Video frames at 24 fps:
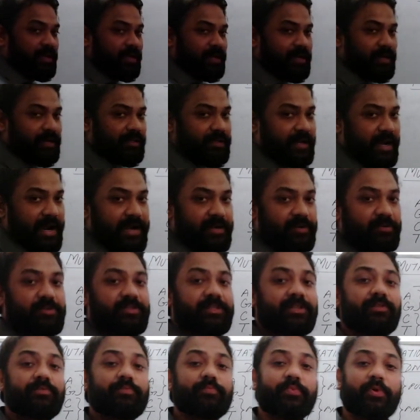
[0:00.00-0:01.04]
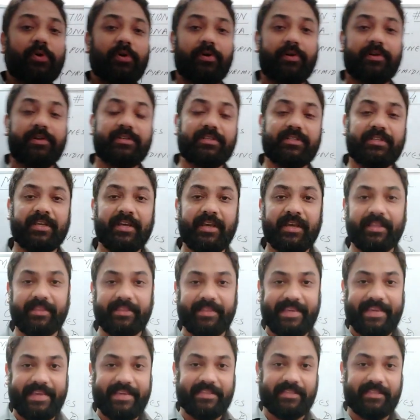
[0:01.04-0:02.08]
the hydrogen bonds,
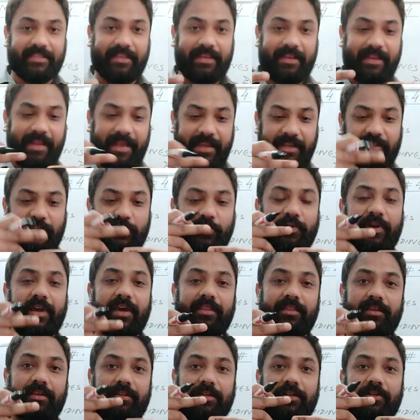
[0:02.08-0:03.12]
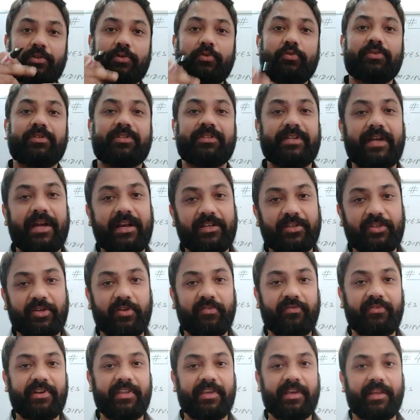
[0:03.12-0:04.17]
these link together the two strands
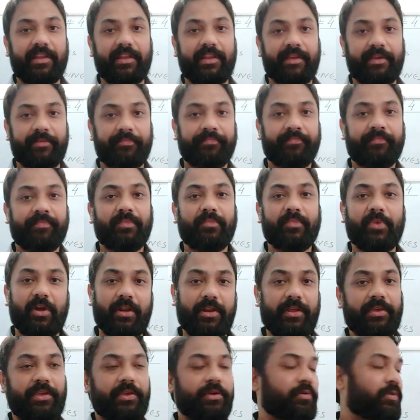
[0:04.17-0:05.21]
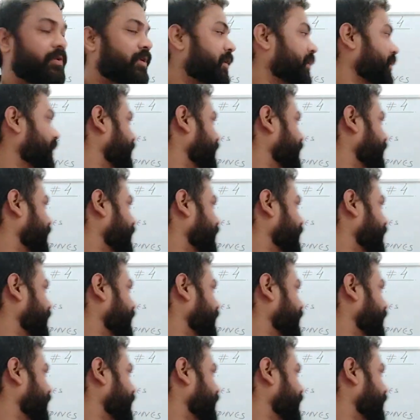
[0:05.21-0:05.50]
of DNA molecule.